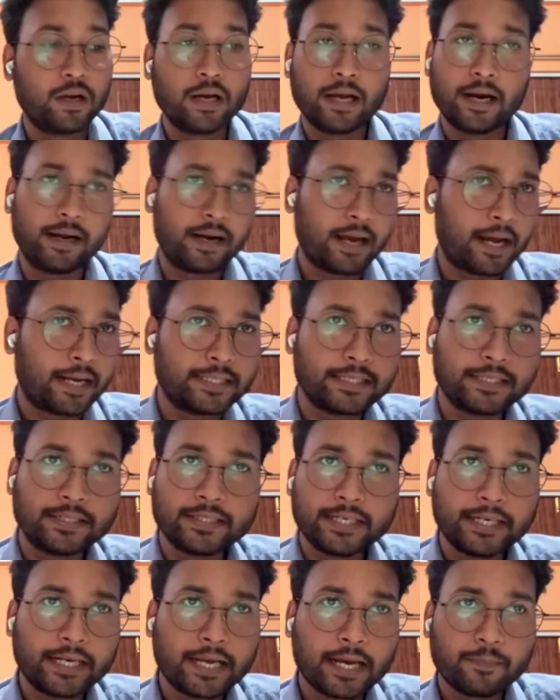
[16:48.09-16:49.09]
and
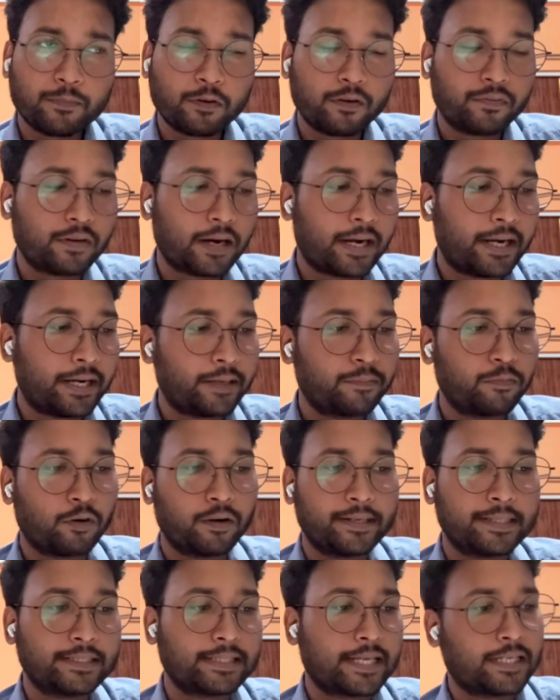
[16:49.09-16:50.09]
IgG type of
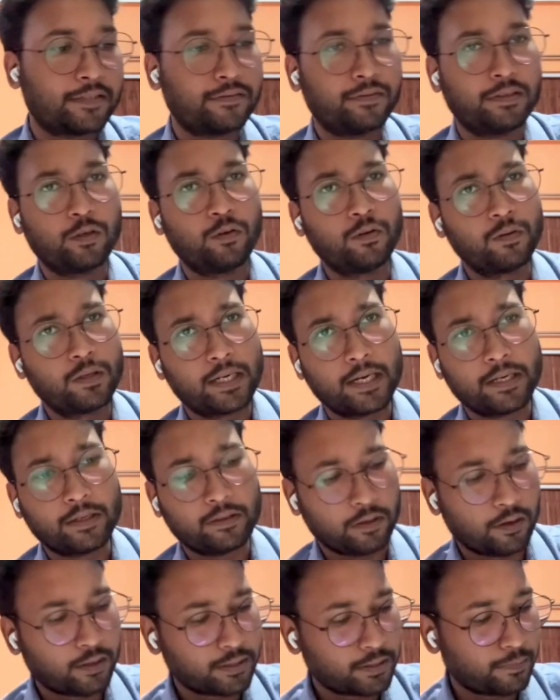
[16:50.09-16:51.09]
antibodies, as we know, can
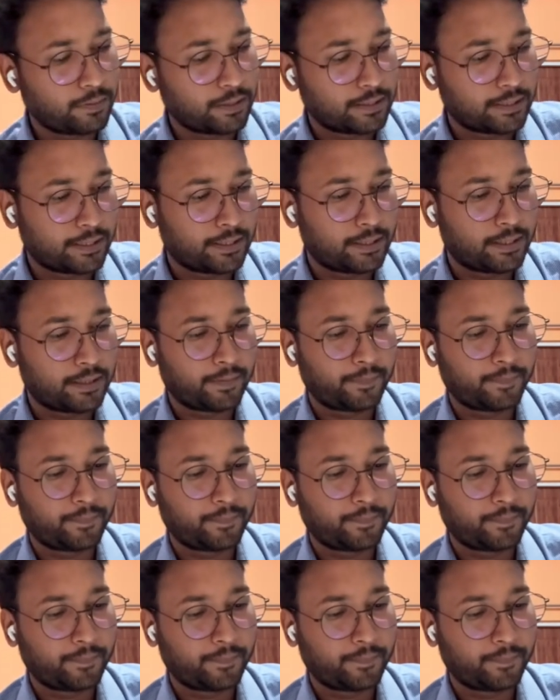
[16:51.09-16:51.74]
cross placenta.